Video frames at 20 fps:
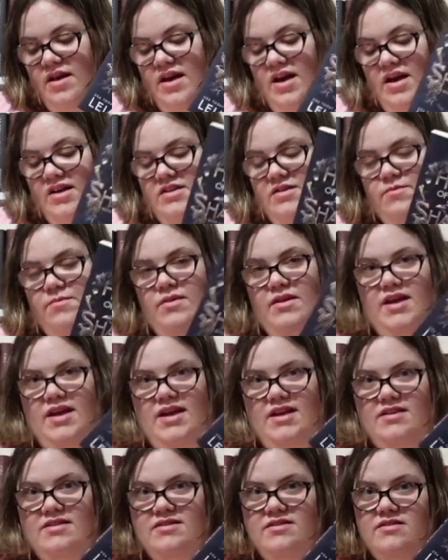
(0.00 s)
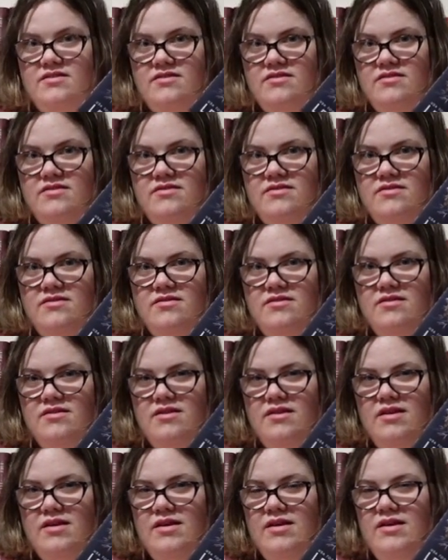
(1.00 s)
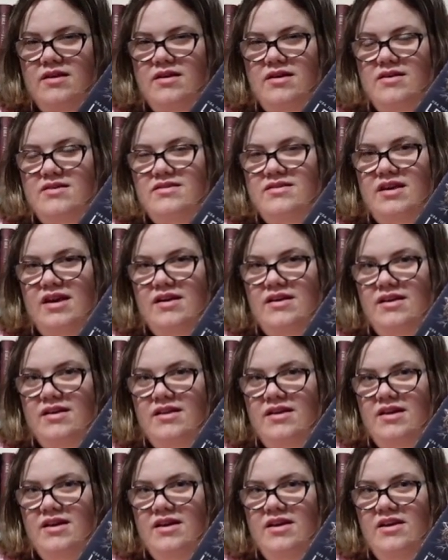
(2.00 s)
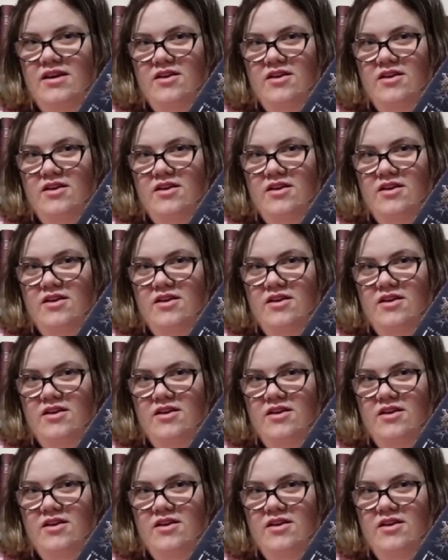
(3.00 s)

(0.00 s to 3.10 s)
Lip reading: as a place, because technically